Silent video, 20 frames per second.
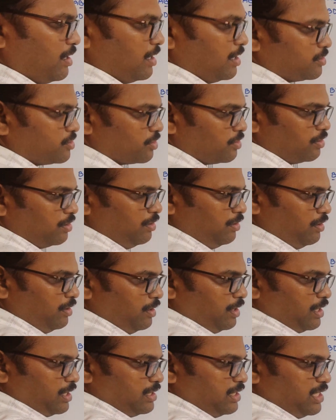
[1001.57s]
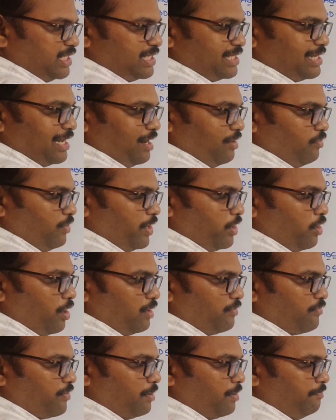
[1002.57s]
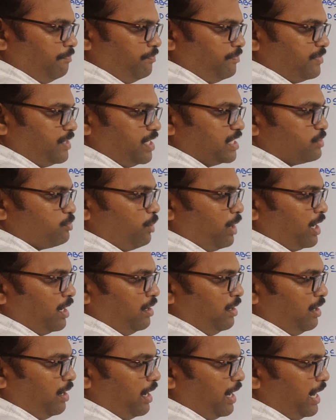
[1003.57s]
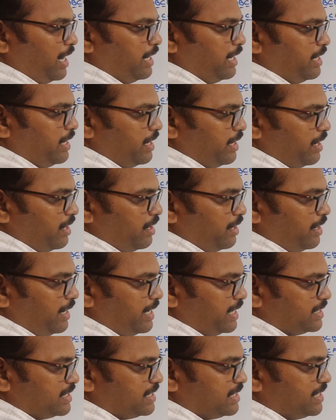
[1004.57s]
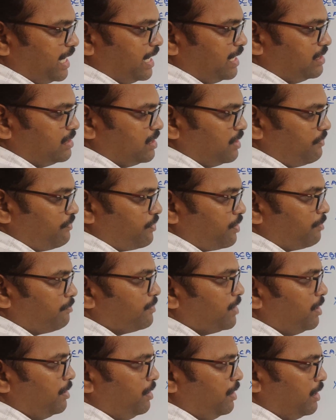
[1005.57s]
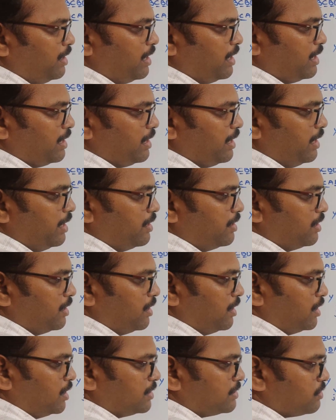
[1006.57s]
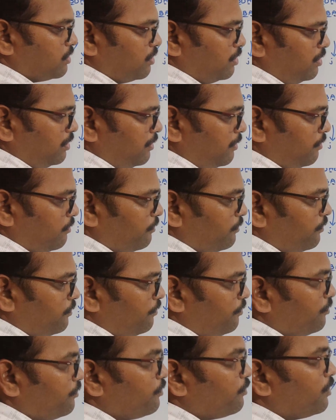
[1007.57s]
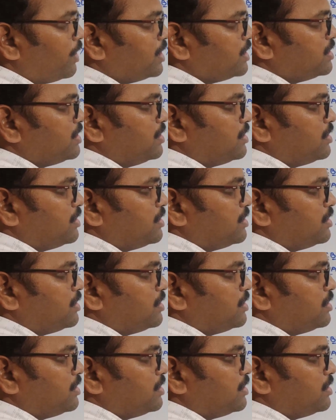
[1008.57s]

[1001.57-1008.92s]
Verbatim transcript: So this cell we got from this one, and here it is changed from the A. So what is